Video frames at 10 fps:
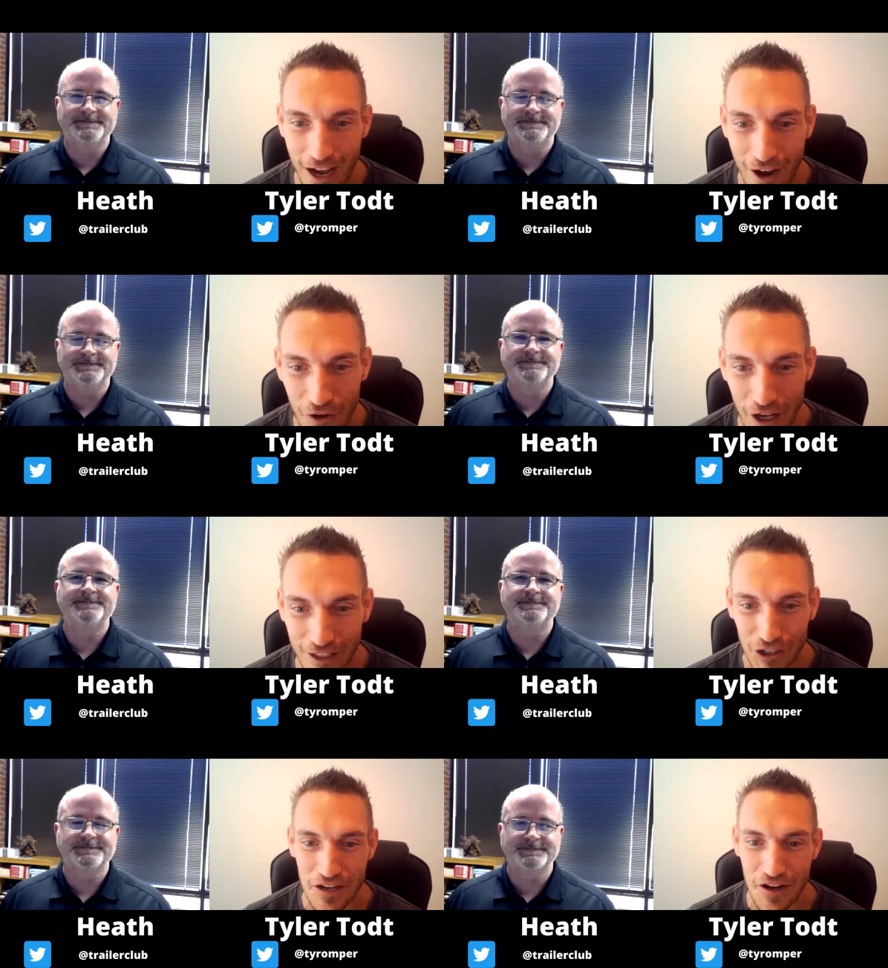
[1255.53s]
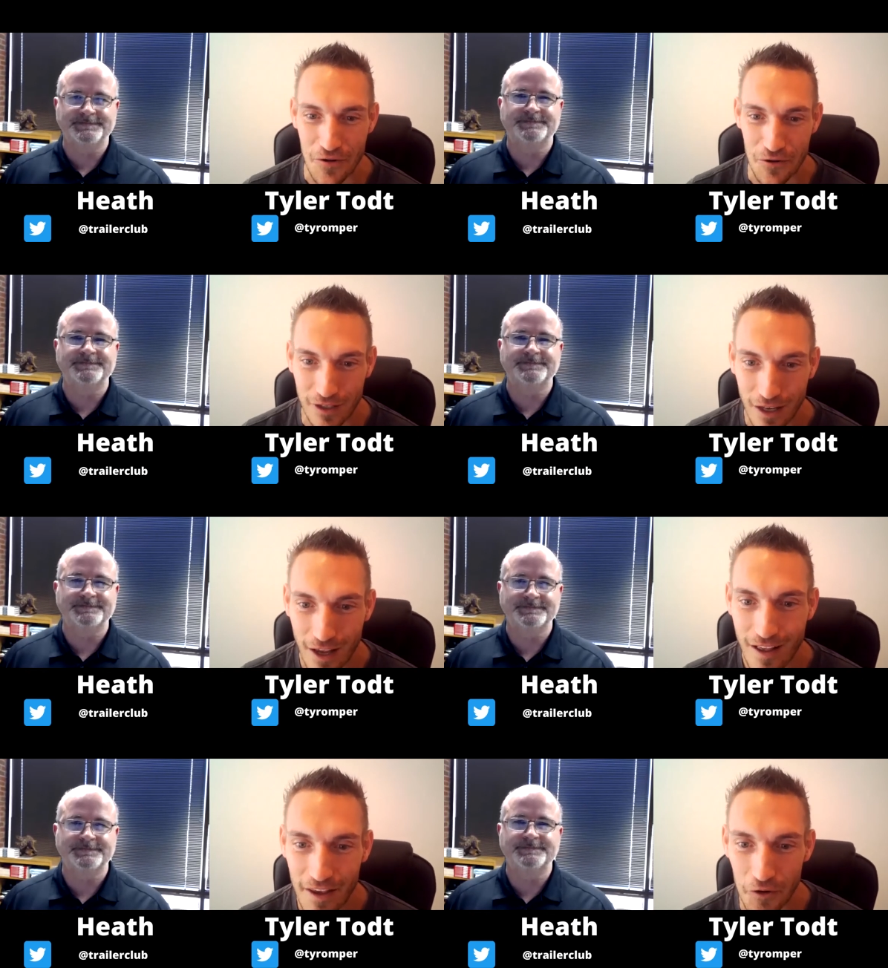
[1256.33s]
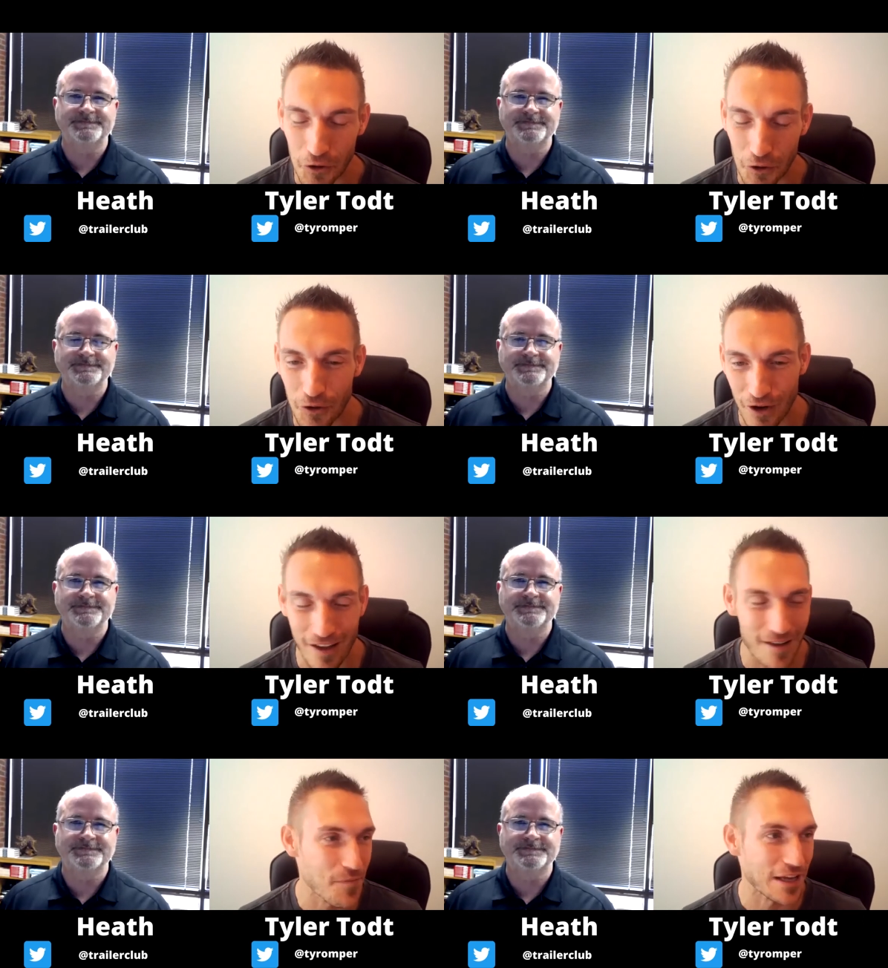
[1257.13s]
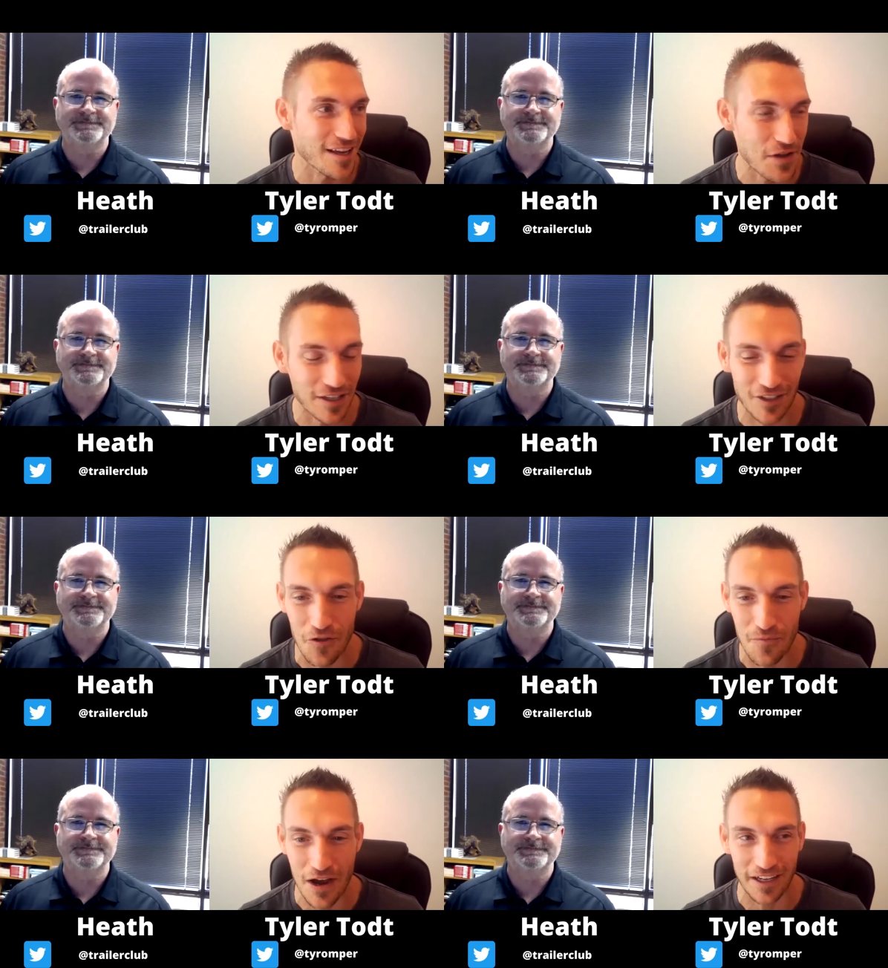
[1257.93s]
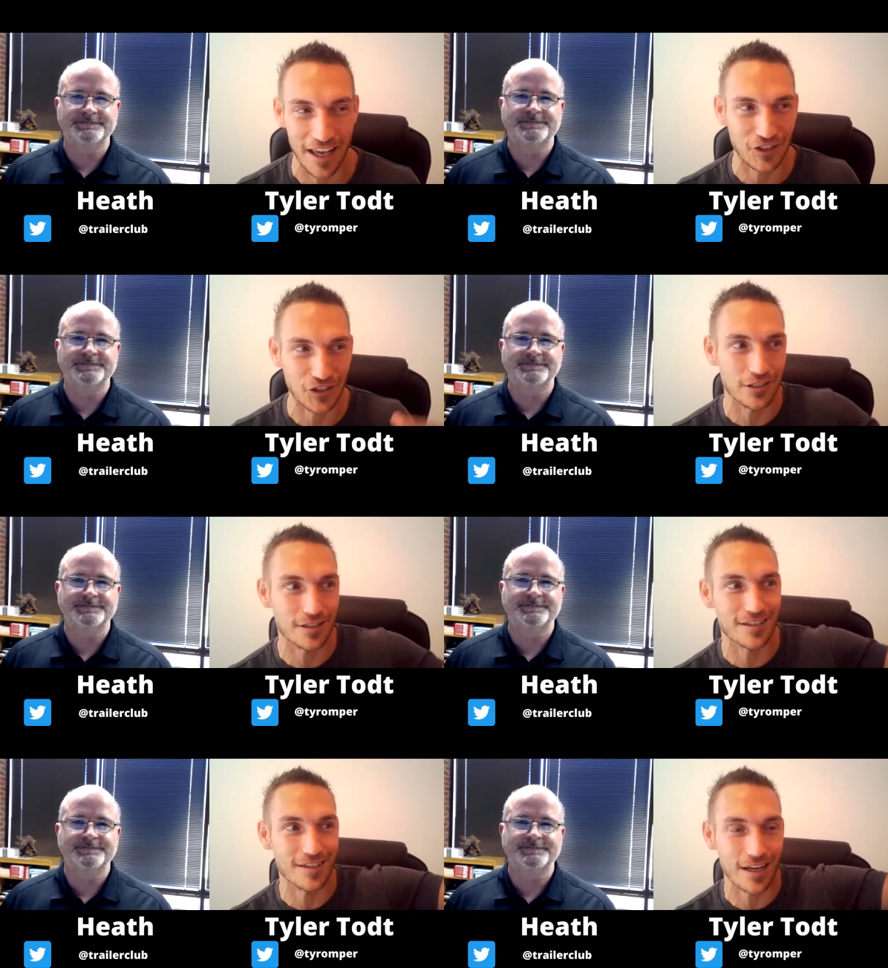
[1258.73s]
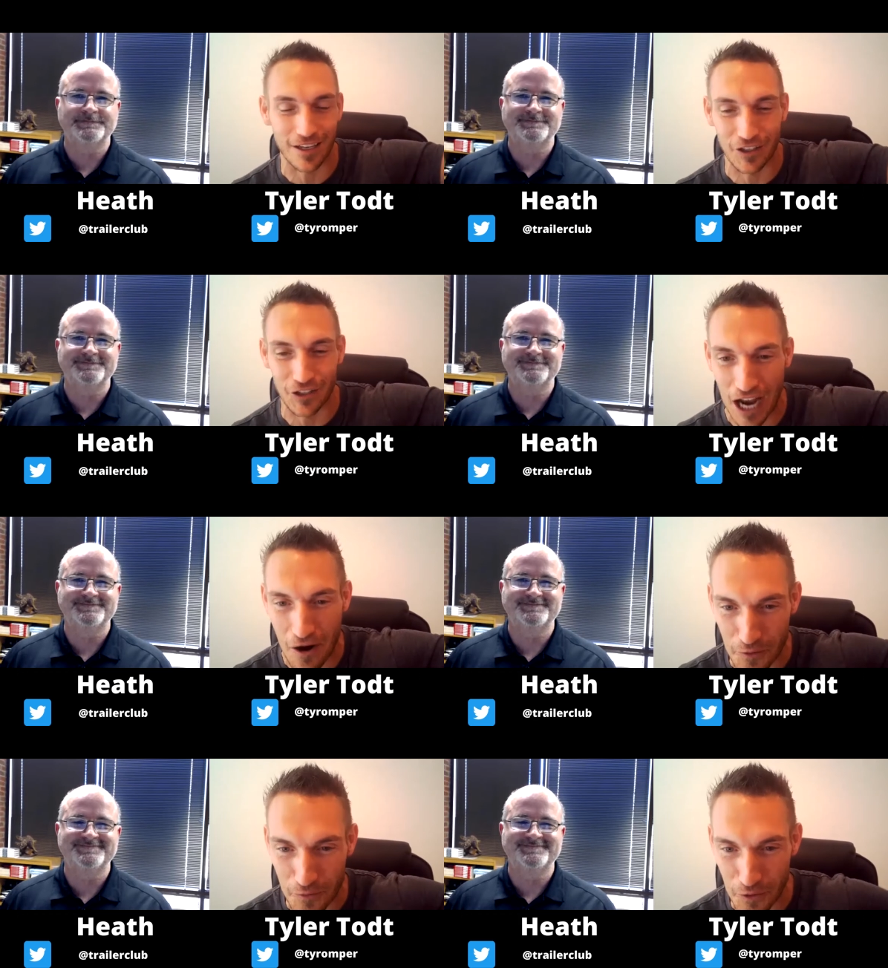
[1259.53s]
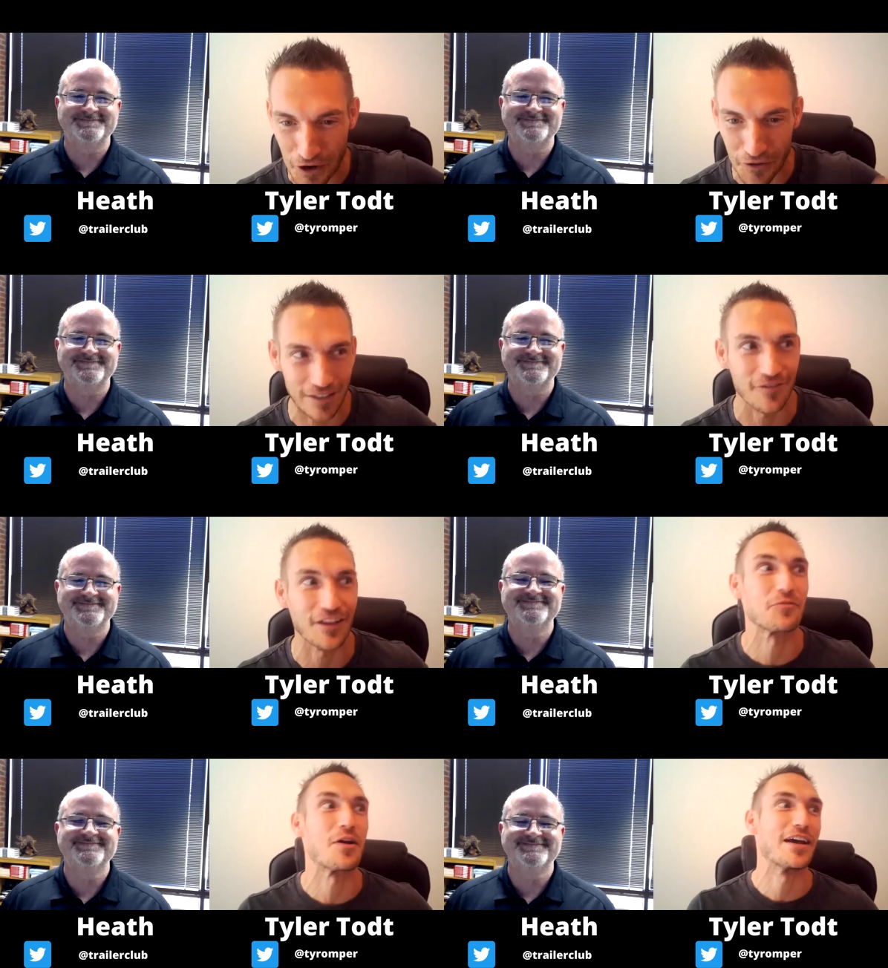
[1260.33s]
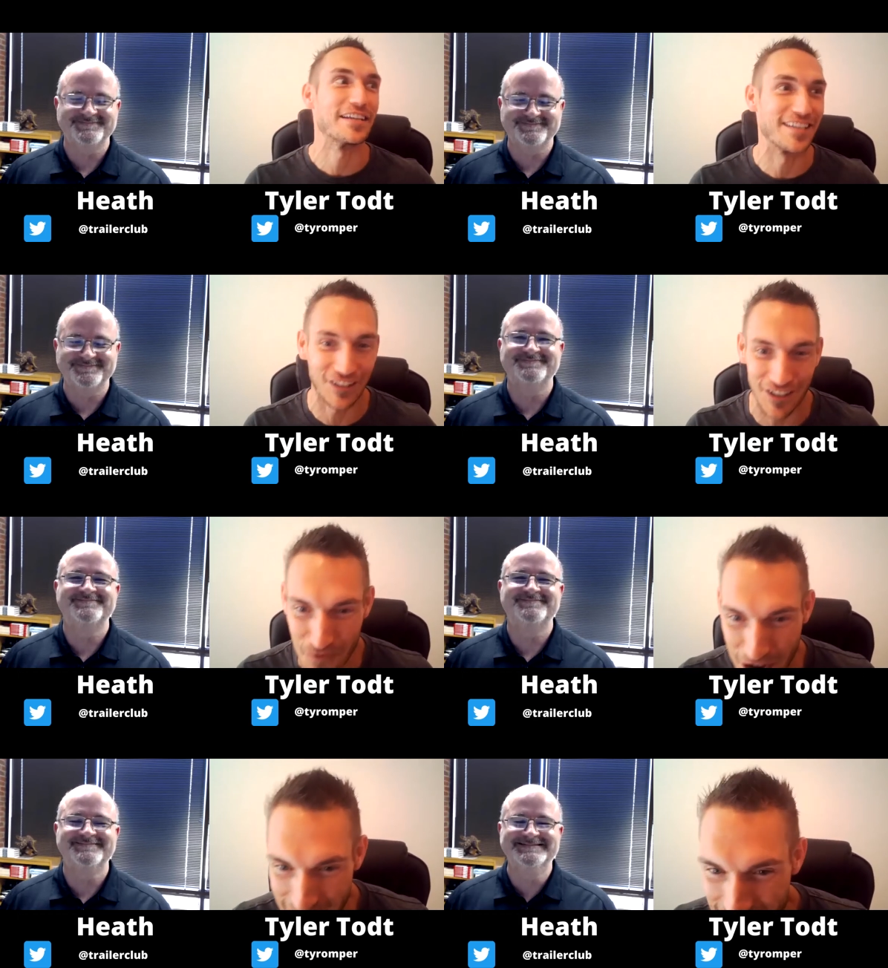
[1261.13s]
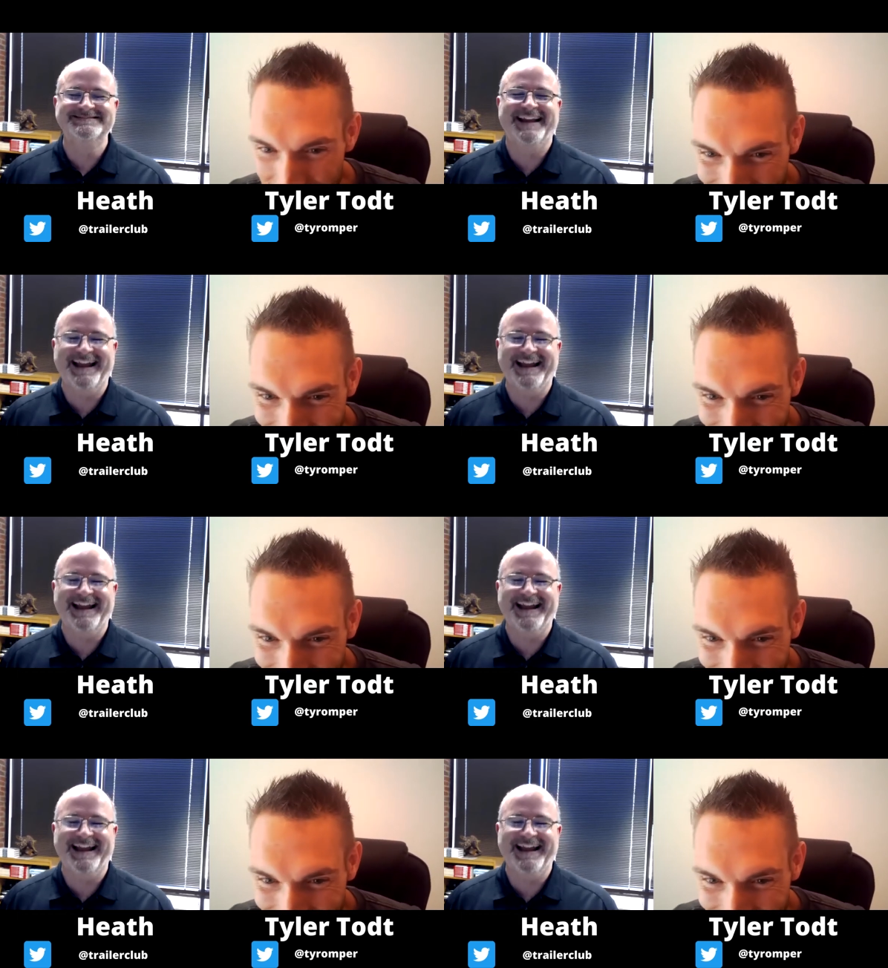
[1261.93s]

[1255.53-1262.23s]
Speaker 1: And now like she knows or, er, or, er, about 10 minutes ago on the podcast, she's taking a shower over there. And that's, that's why my attention waned for a